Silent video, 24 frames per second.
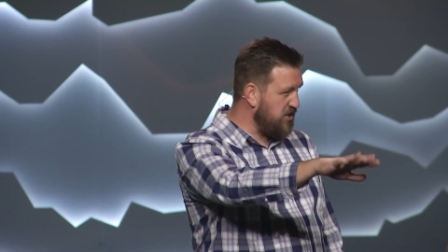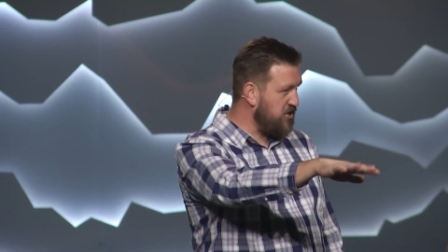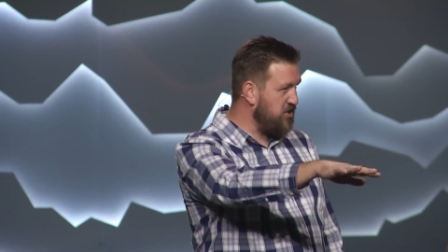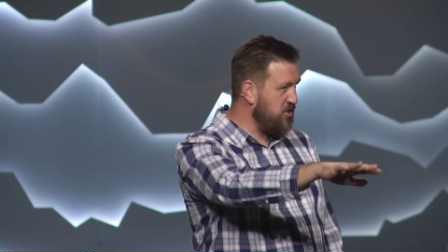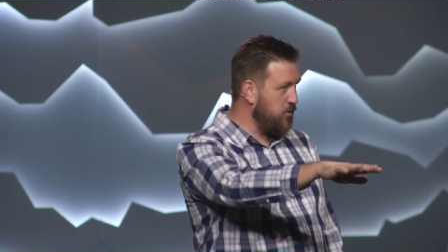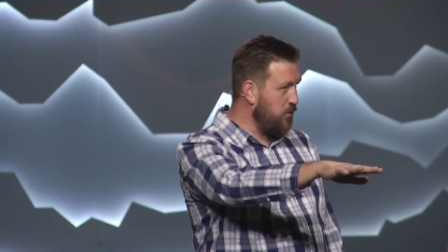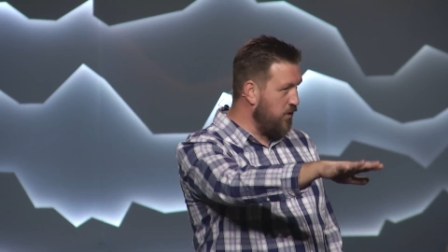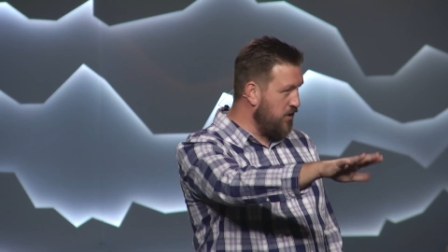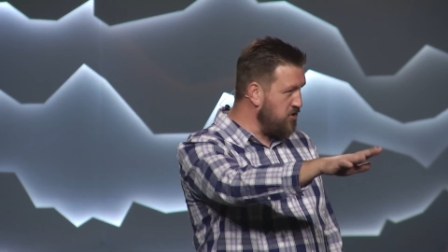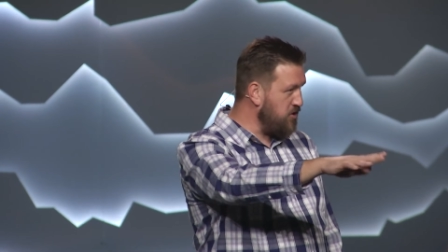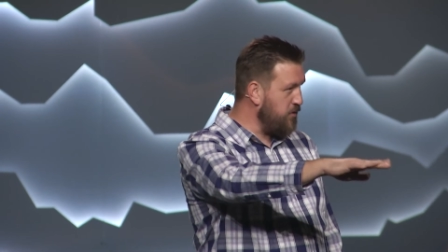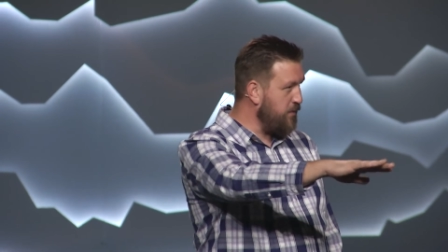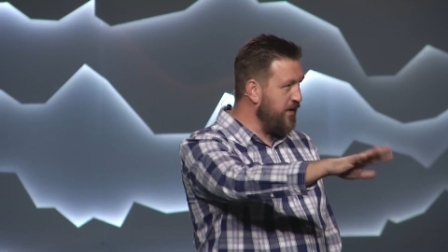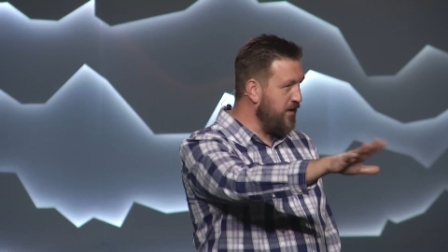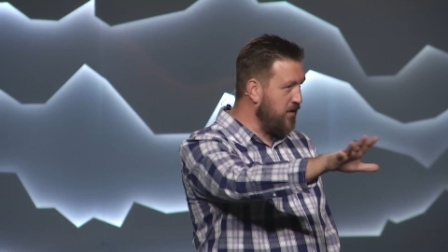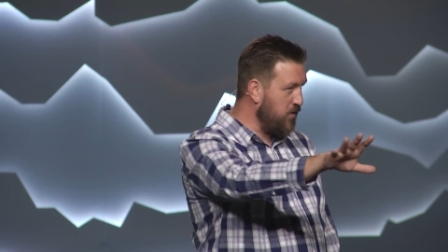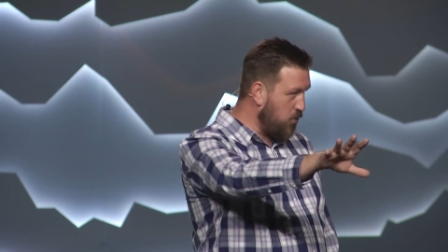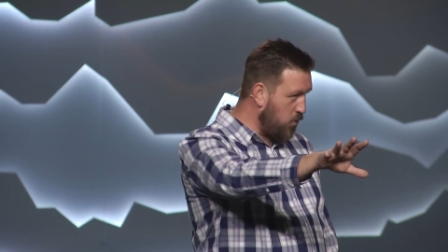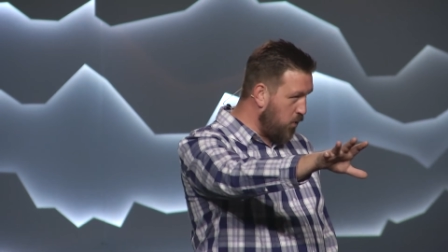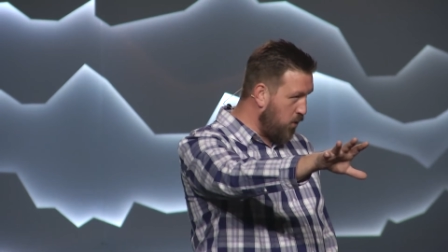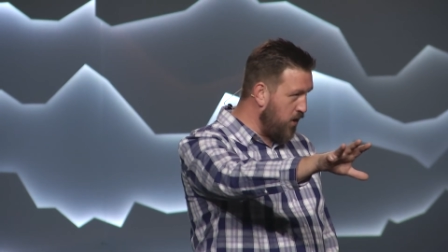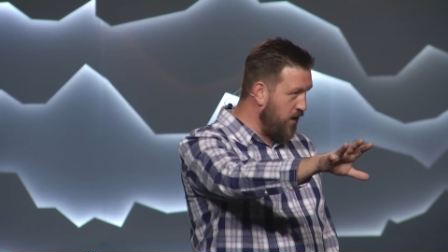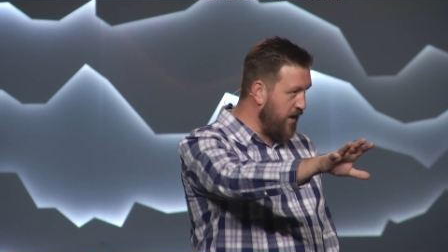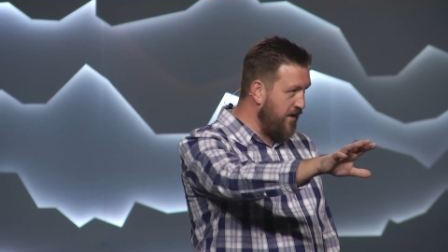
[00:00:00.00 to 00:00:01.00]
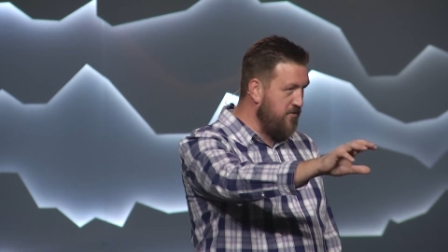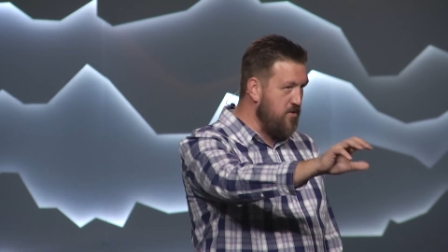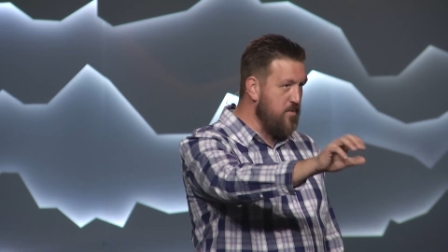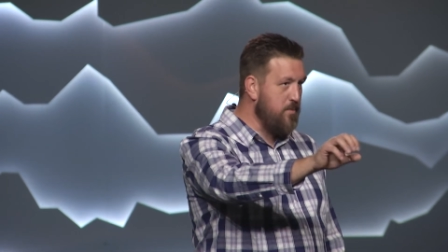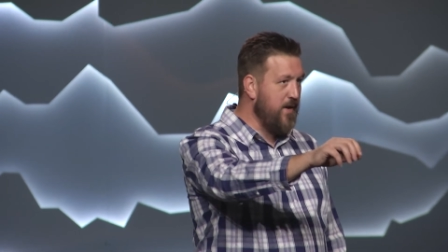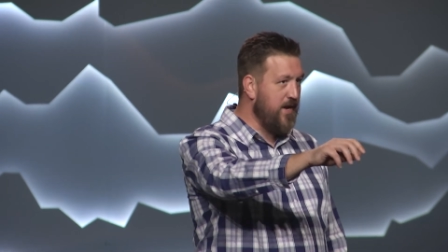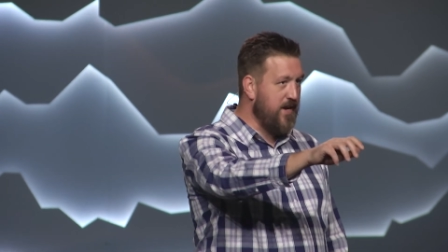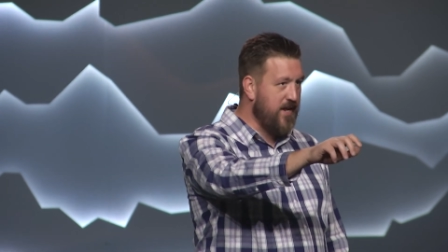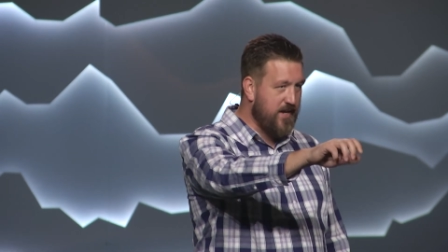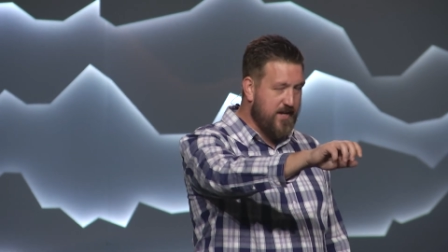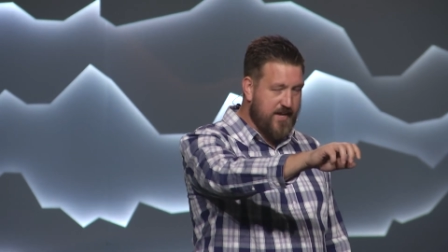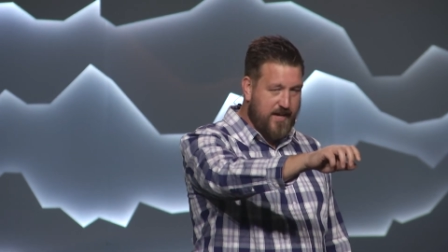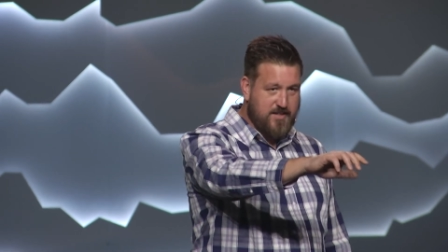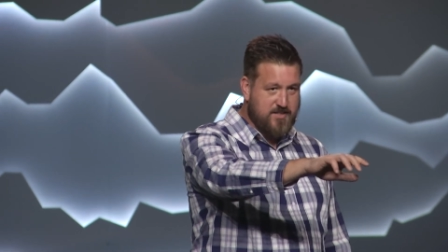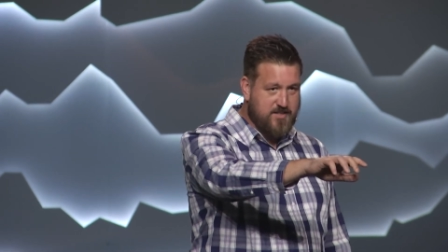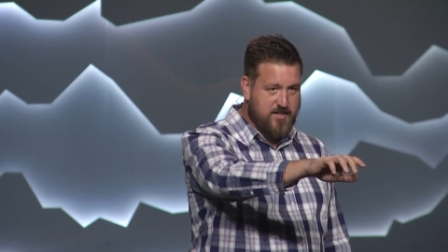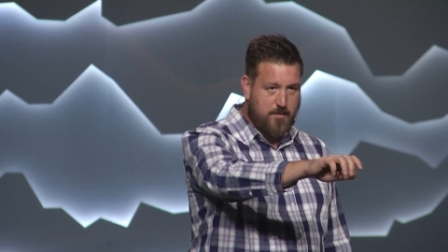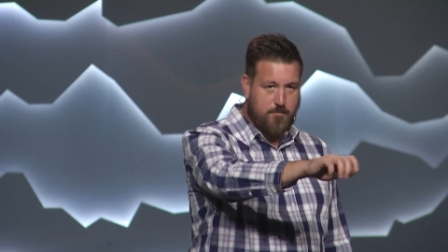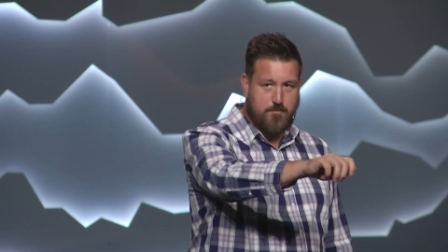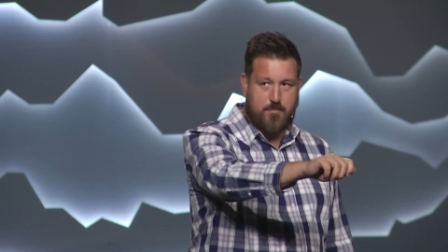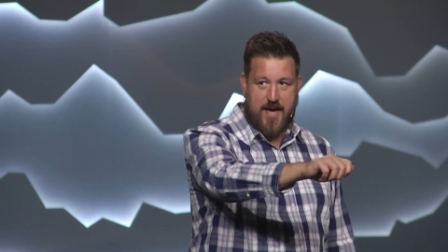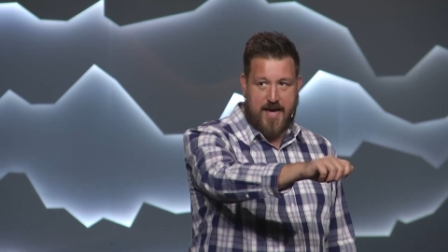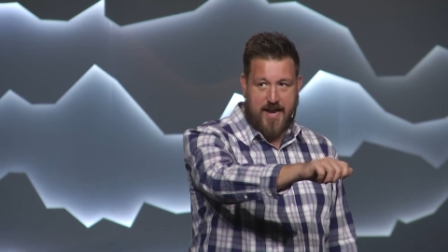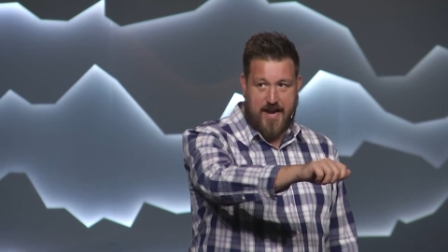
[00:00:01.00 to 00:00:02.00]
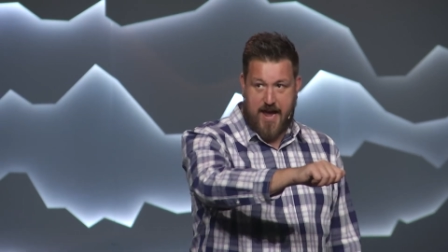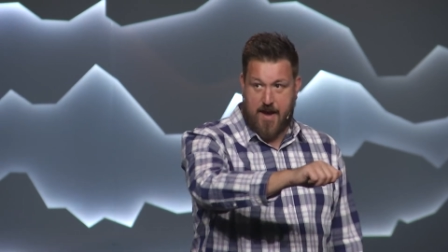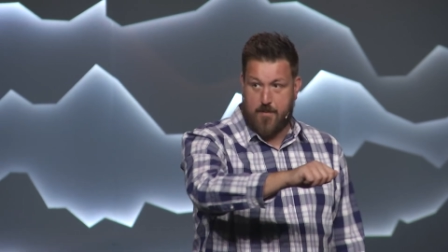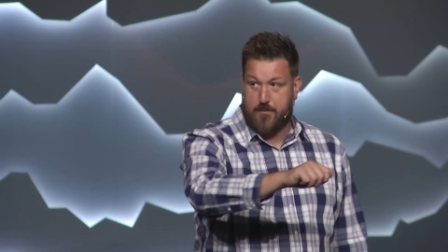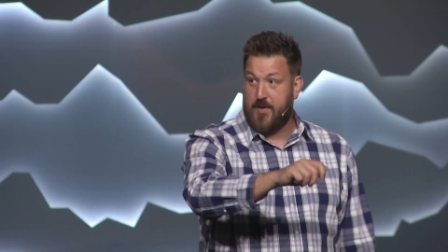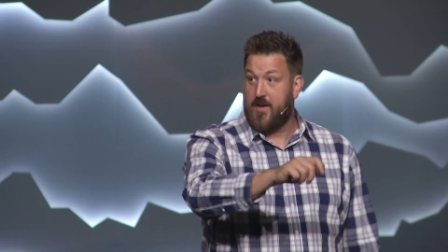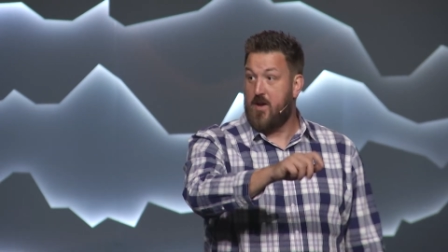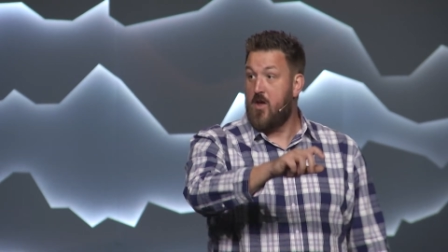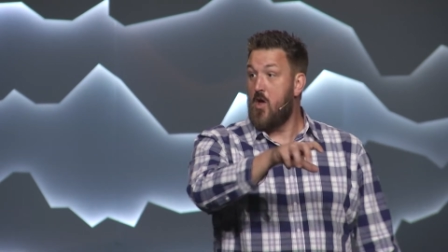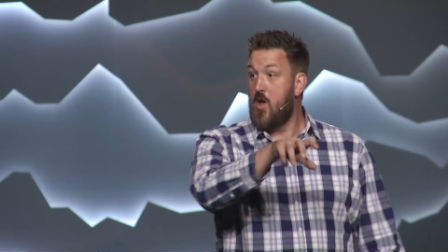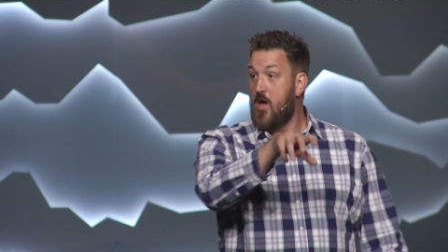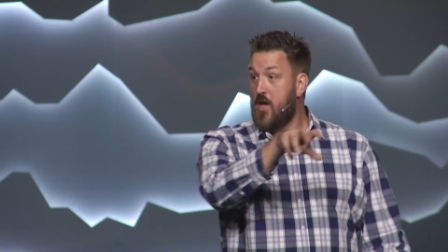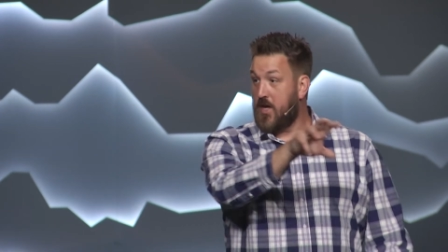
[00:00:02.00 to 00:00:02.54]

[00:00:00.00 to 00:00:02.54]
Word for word: she wanted you to be able to warn everybody in case something bad happened.